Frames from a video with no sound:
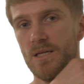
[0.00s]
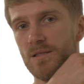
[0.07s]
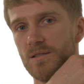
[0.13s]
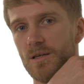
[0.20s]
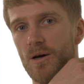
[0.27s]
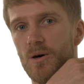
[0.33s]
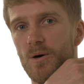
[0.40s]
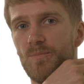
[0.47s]

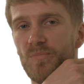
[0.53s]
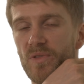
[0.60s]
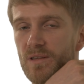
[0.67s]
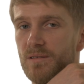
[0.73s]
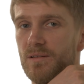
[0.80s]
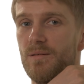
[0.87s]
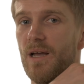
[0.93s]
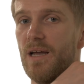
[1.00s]
So
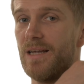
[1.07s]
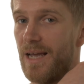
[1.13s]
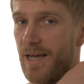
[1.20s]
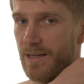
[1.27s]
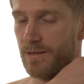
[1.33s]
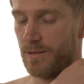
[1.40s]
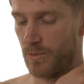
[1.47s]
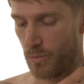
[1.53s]

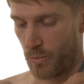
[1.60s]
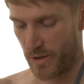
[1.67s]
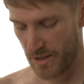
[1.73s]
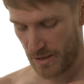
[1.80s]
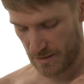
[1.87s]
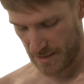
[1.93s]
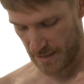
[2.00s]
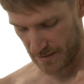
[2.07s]
again,
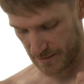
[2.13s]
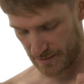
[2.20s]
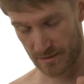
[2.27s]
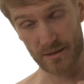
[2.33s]
we let